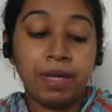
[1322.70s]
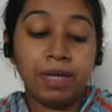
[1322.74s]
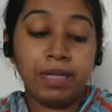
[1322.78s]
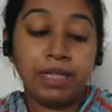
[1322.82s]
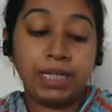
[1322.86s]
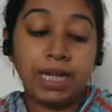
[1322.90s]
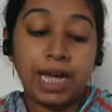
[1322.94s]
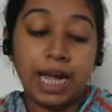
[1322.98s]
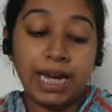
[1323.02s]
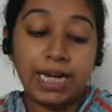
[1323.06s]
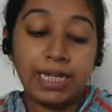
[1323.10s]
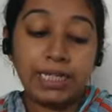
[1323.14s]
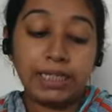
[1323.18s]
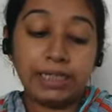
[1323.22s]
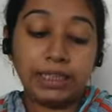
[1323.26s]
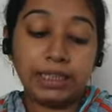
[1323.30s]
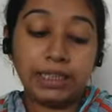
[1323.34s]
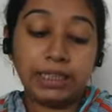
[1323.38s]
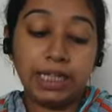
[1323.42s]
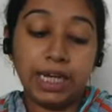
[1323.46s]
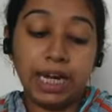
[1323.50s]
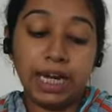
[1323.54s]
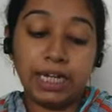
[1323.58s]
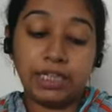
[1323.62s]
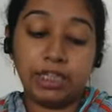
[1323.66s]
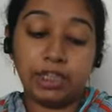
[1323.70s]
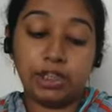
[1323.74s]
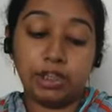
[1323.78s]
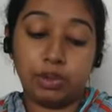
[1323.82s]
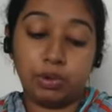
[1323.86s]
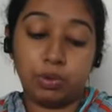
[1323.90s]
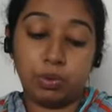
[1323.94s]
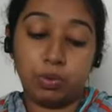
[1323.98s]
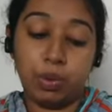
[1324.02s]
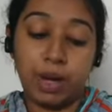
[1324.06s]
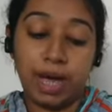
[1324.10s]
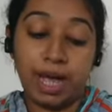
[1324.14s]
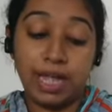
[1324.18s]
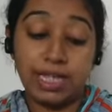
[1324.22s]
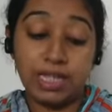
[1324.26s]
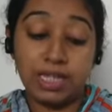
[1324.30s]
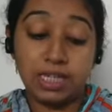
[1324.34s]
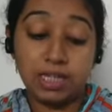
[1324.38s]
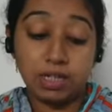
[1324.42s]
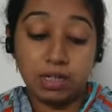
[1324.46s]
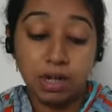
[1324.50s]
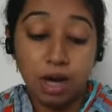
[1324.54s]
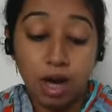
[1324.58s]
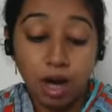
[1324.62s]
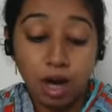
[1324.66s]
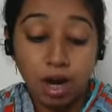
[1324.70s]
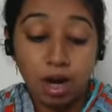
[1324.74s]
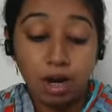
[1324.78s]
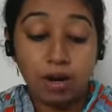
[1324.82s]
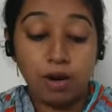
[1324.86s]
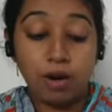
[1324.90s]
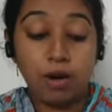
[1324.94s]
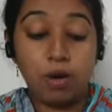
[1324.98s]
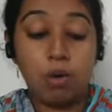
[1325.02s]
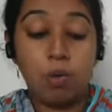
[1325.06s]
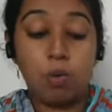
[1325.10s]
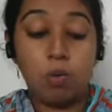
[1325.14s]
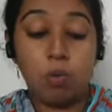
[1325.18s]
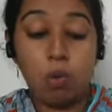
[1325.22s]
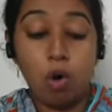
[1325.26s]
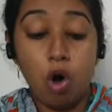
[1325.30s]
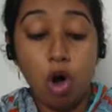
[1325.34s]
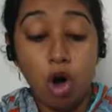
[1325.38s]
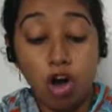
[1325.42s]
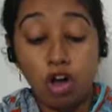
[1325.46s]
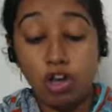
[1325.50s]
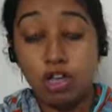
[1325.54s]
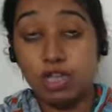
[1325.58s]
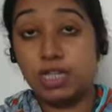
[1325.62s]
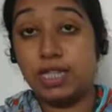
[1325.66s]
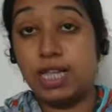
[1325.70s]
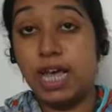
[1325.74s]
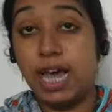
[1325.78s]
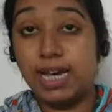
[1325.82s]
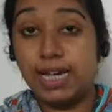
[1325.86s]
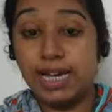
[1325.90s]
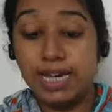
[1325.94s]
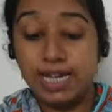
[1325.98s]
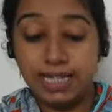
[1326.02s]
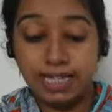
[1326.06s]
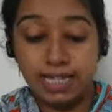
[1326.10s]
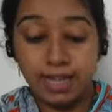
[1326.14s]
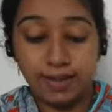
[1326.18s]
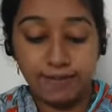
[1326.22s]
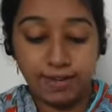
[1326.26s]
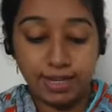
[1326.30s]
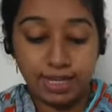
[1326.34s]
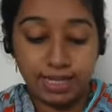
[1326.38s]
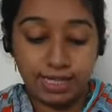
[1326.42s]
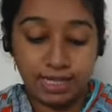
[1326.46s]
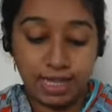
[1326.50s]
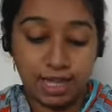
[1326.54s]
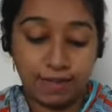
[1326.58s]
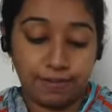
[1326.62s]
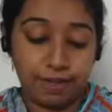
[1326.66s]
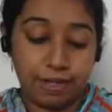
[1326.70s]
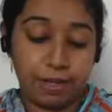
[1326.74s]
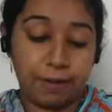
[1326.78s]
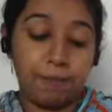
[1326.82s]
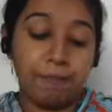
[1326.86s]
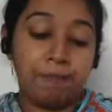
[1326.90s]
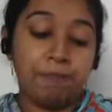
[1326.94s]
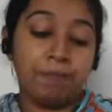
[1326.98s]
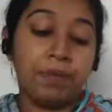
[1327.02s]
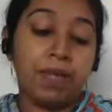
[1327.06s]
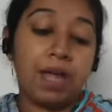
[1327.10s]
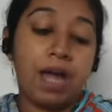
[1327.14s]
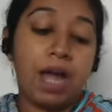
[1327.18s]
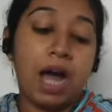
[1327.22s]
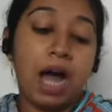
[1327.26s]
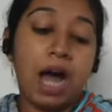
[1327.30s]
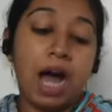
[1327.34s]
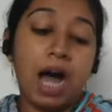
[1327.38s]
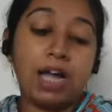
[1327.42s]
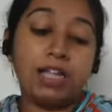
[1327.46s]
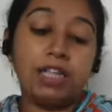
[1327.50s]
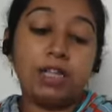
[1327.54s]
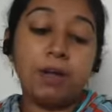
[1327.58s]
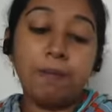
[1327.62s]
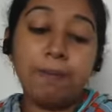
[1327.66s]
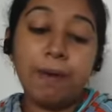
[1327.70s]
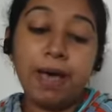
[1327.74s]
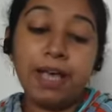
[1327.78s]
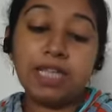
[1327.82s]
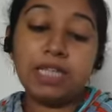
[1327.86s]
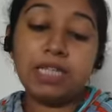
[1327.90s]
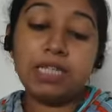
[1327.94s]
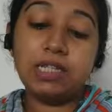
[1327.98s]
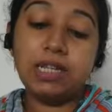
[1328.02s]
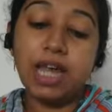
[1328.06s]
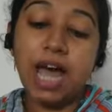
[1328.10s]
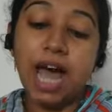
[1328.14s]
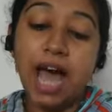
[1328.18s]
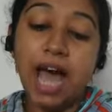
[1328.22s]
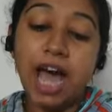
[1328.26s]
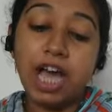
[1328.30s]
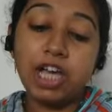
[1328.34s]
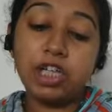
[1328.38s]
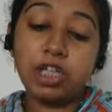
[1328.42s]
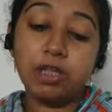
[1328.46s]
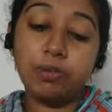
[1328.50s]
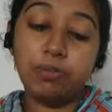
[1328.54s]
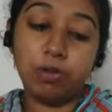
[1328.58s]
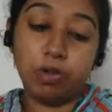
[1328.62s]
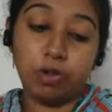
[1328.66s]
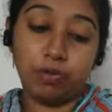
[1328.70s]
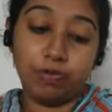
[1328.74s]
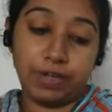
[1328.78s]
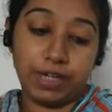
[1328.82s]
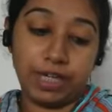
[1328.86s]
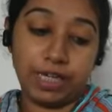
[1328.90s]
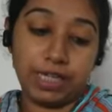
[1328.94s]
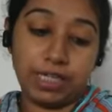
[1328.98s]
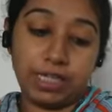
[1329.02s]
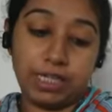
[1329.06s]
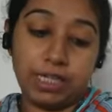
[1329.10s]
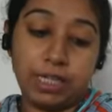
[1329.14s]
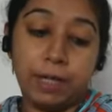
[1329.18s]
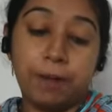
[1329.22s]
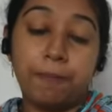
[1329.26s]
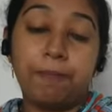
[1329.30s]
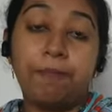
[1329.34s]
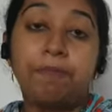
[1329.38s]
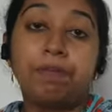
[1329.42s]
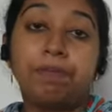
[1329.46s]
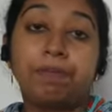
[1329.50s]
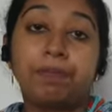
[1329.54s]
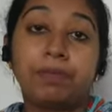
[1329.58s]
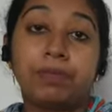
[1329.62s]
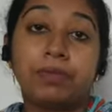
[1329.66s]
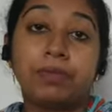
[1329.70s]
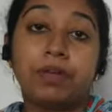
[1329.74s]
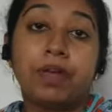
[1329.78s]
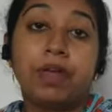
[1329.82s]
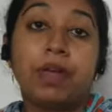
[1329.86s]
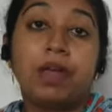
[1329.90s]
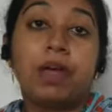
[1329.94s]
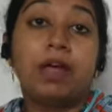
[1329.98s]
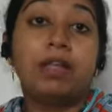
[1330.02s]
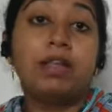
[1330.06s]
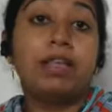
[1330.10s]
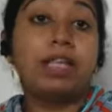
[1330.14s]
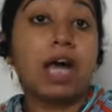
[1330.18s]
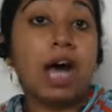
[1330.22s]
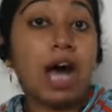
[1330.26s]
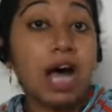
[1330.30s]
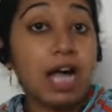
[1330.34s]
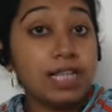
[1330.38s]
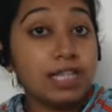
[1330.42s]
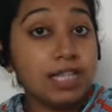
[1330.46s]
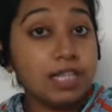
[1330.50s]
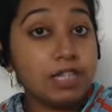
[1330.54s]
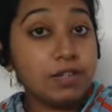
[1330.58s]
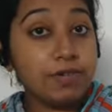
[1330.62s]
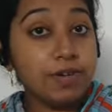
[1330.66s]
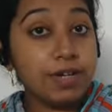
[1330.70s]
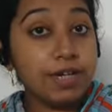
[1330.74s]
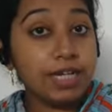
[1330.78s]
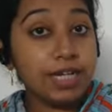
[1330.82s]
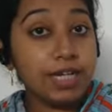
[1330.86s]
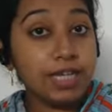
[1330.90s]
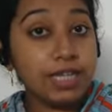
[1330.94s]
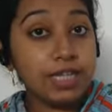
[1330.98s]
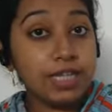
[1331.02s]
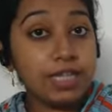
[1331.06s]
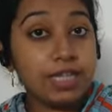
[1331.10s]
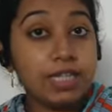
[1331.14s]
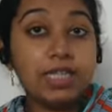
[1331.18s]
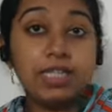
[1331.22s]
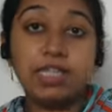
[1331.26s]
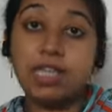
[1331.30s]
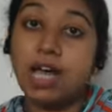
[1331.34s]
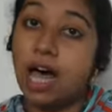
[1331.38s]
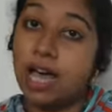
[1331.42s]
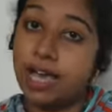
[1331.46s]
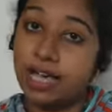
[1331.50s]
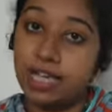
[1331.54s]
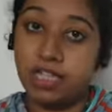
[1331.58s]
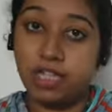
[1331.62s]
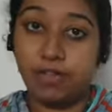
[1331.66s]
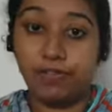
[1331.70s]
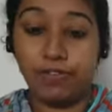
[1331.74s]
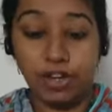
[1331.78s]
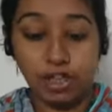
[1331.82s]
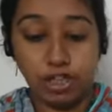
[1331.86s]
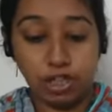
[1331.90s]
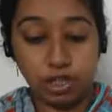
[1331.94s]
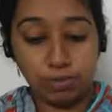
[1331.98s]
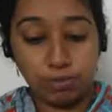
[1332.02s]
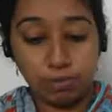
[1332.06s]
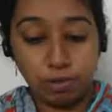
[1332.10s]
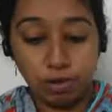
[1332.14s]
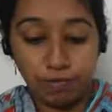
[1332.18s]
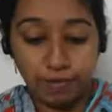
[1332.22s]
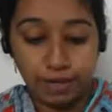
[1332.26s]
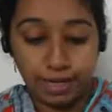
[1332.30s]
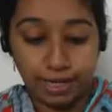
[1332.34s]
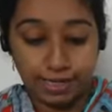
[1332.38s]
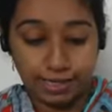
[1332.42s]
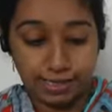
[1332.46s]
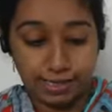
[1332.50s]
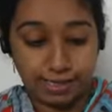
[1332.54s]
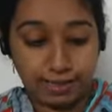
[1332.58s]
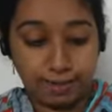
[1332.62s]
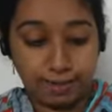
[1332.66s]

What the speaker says: 1982 and Star Wars 1977 are the best dash movies. The answer to it is science fiction movies.